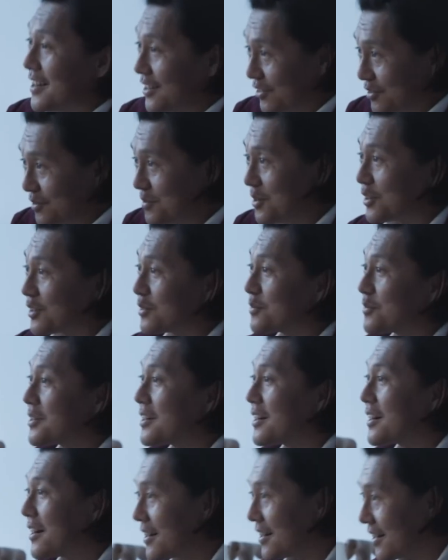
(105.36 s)
Hey, we all
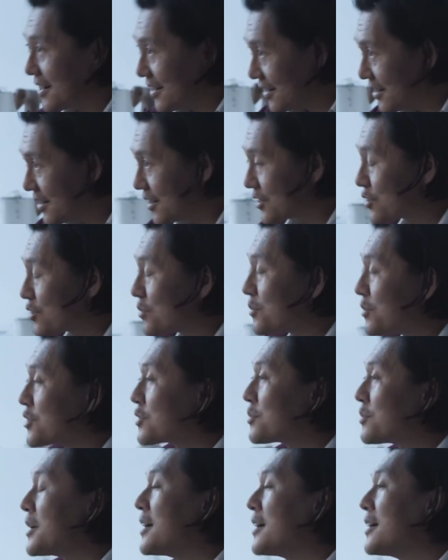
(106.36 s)
need a good reset from
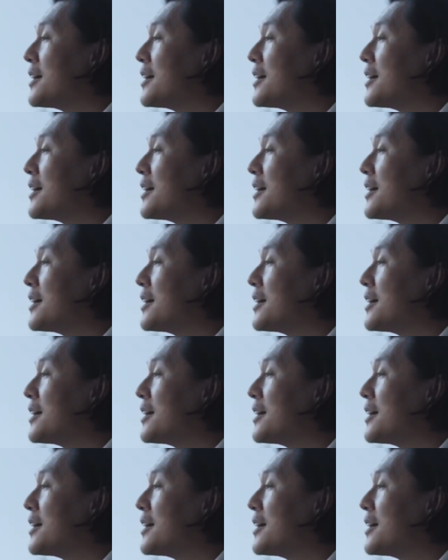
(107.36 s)
time to